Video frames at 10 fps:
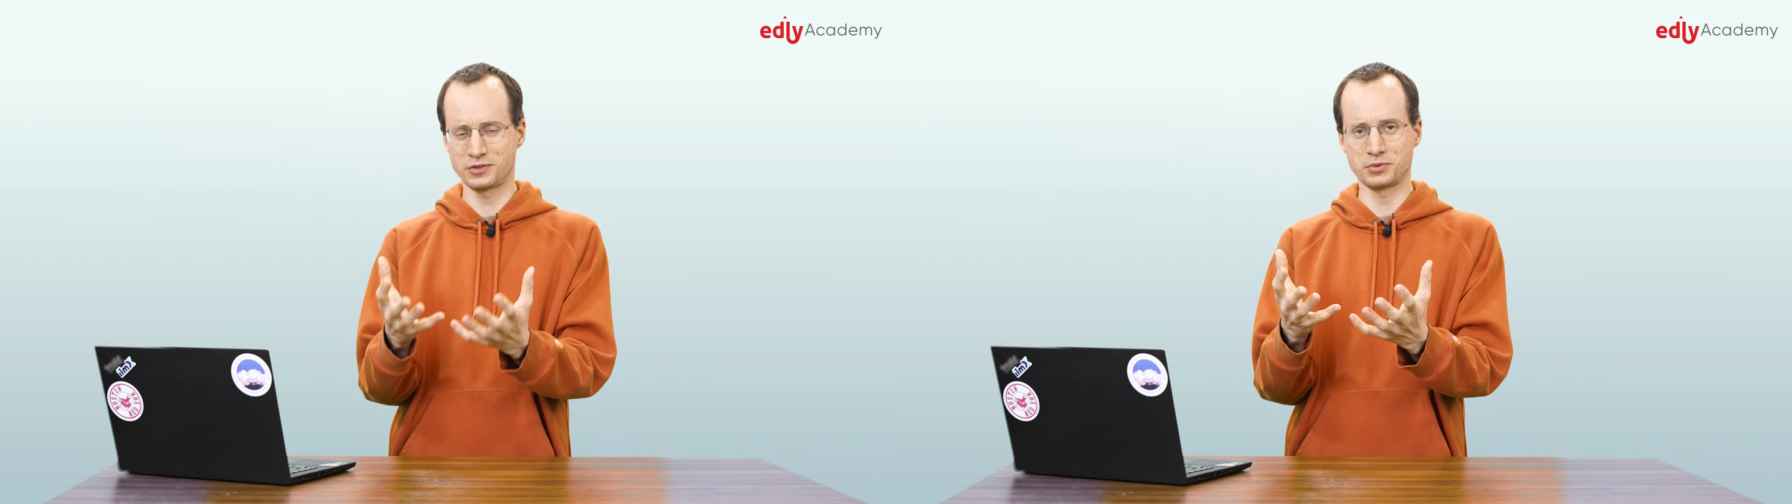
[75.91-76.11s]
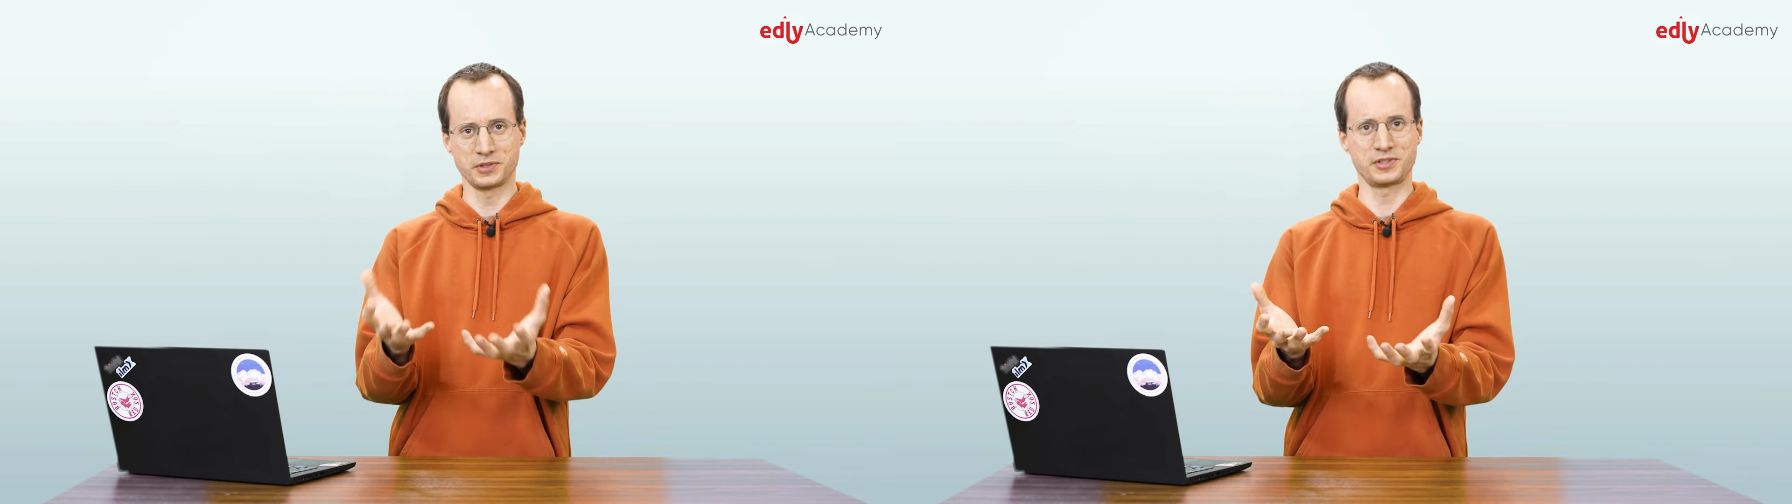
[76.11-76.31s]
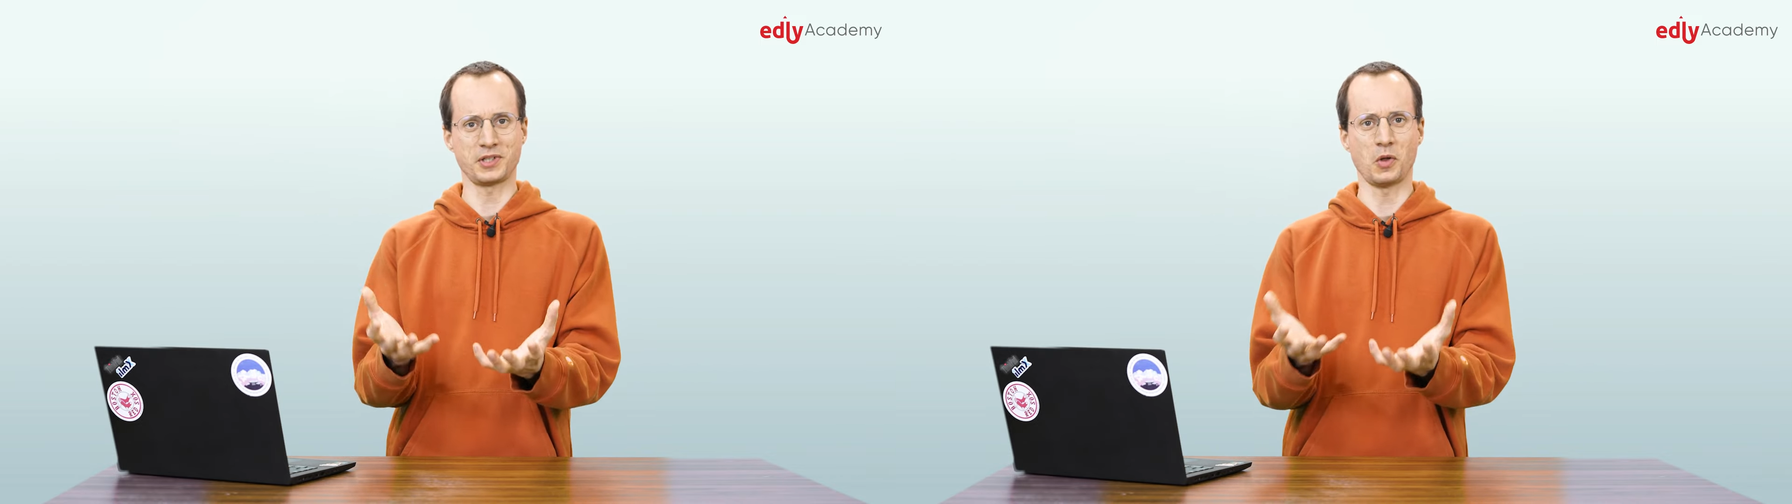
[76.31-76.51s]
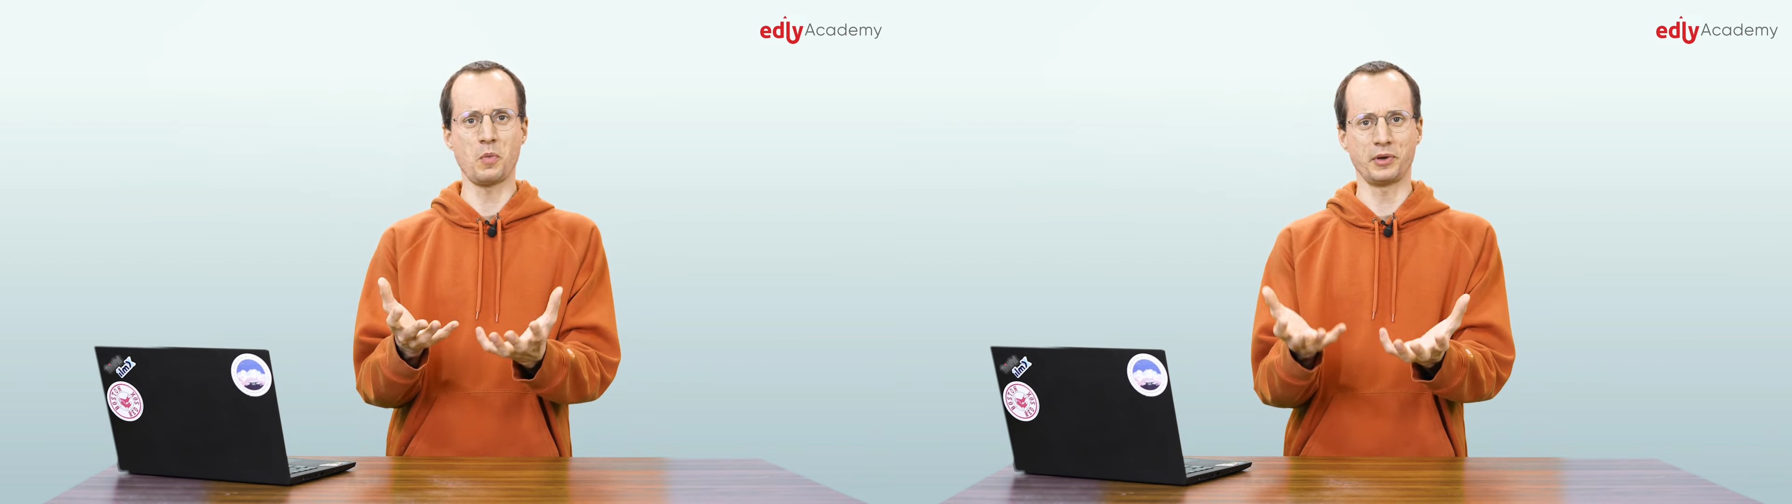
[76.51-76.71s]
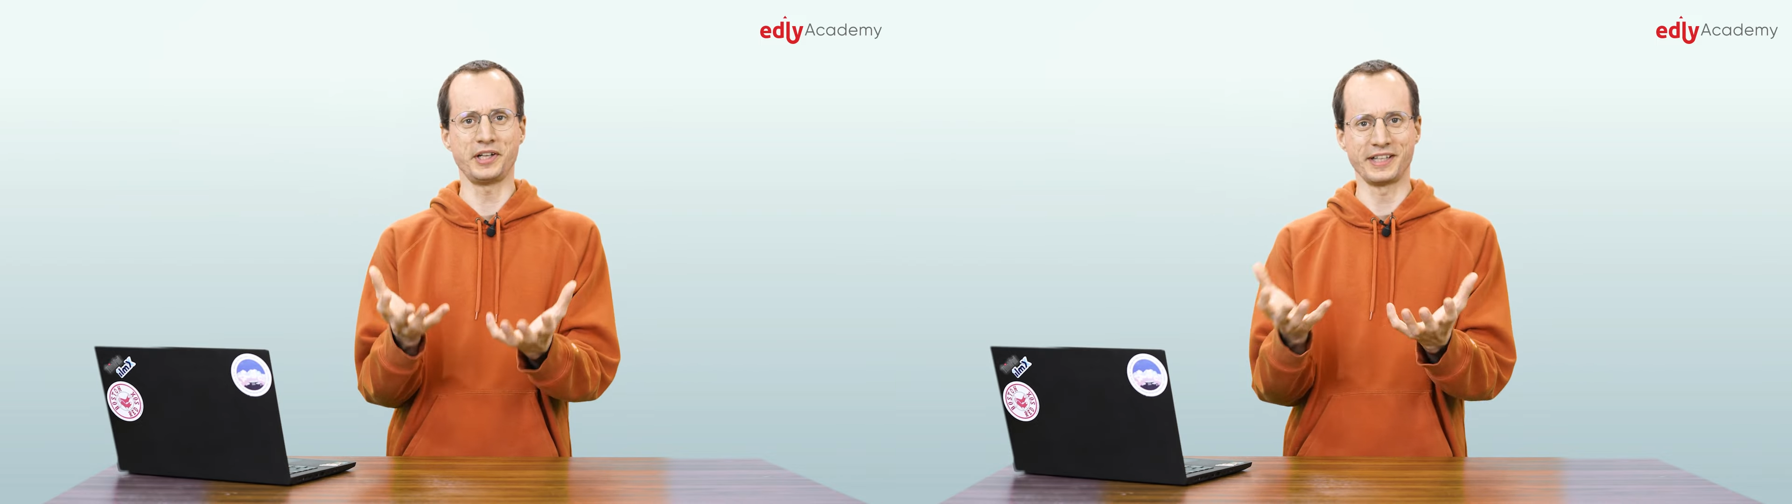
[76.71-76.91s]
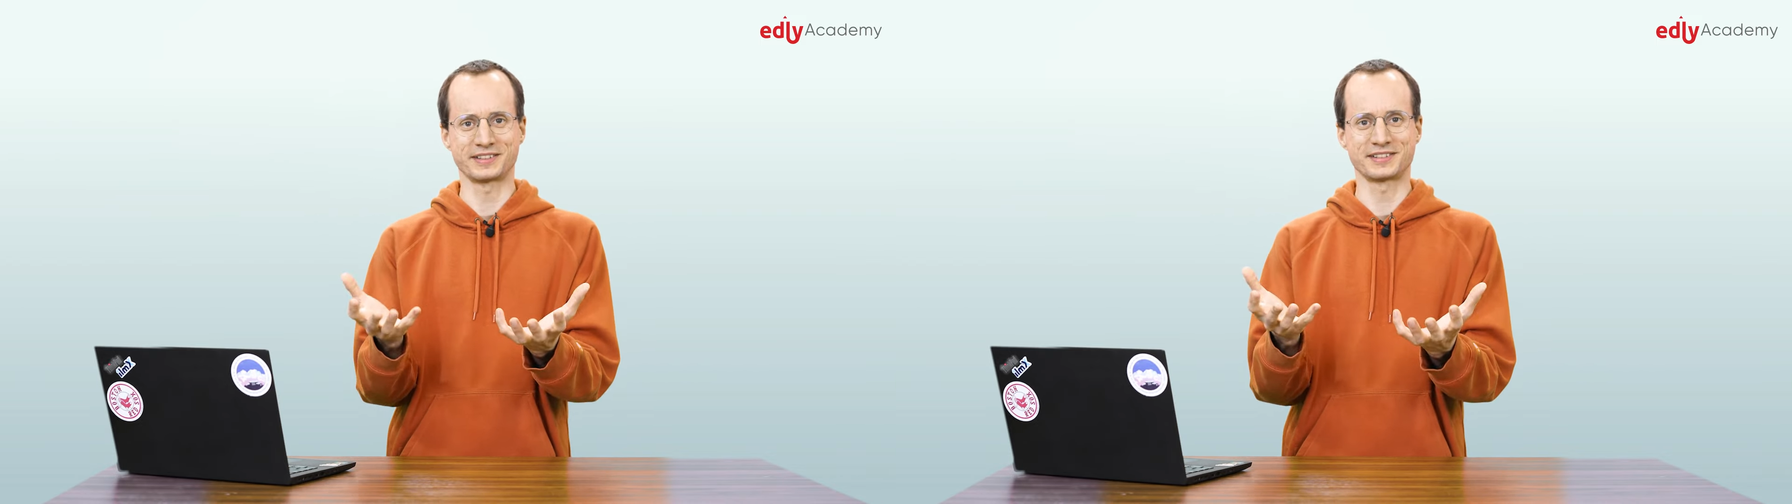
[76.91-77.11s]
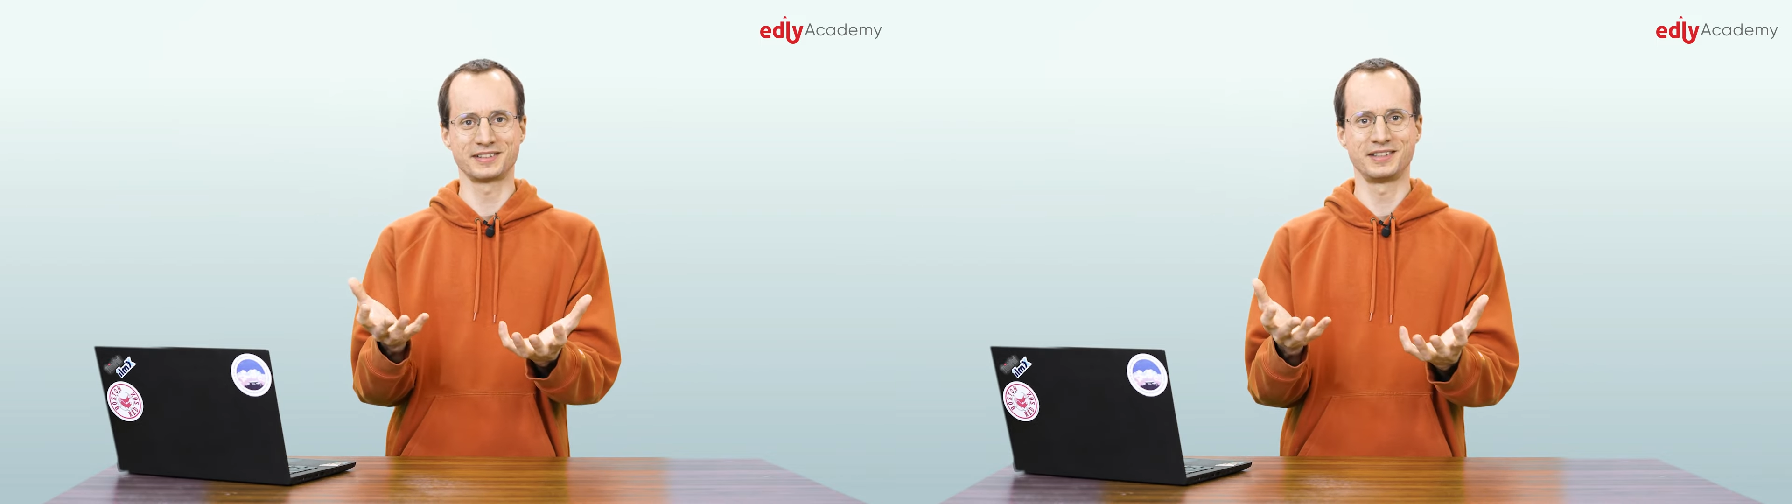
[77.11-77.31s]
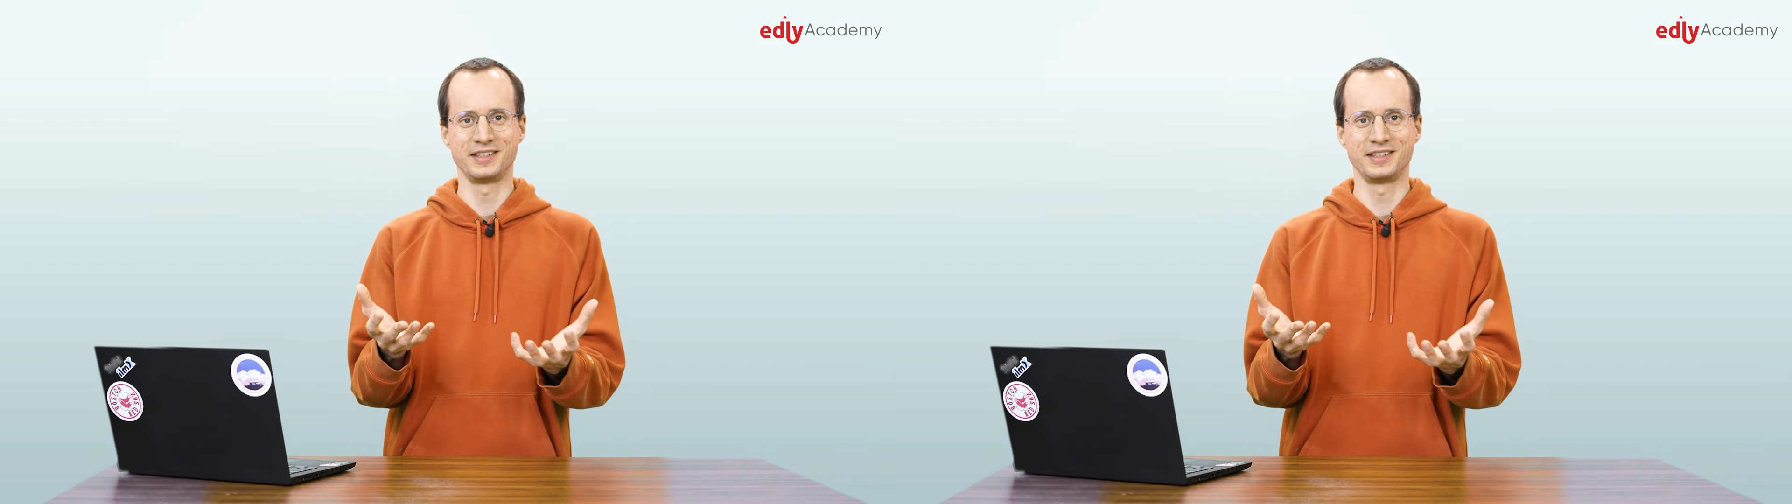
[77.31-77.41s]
to install Open edX?